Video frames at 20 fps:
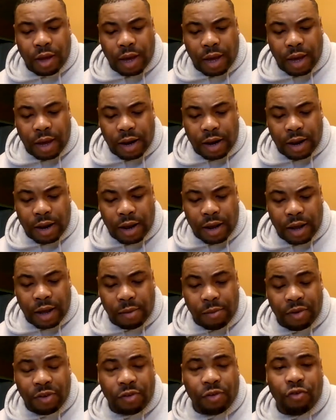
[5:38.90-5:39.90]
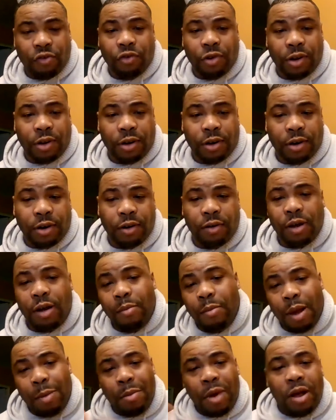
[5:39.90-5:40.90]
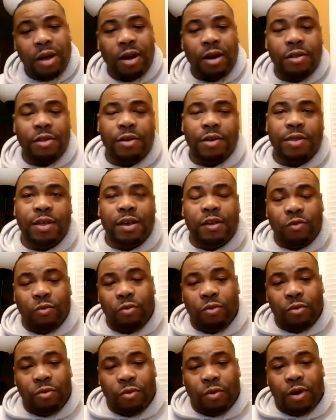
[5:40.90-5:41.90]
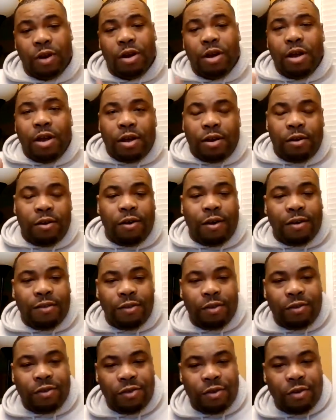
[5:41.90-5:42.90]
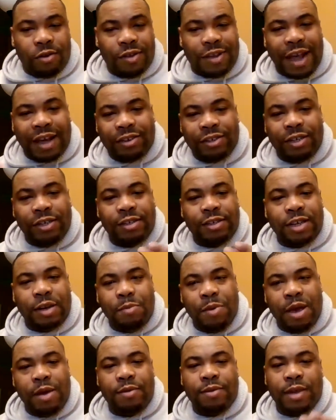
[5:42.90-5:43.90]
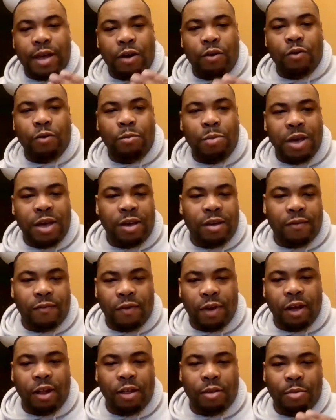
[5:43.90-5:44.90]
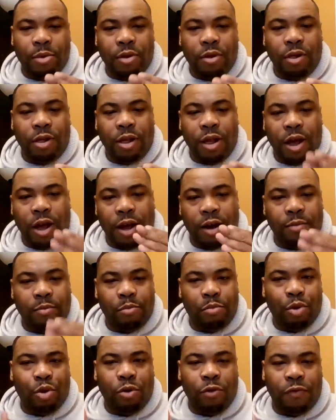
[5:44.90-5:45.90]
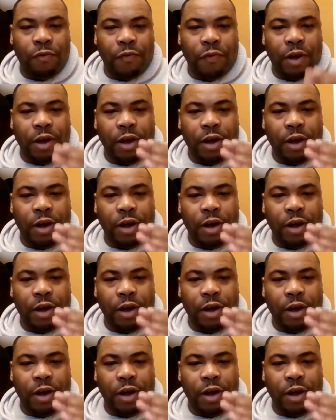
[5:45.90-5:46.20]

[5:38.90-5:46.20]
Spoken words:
and Mr. Driller, among other things. There's actually some games that will be available on both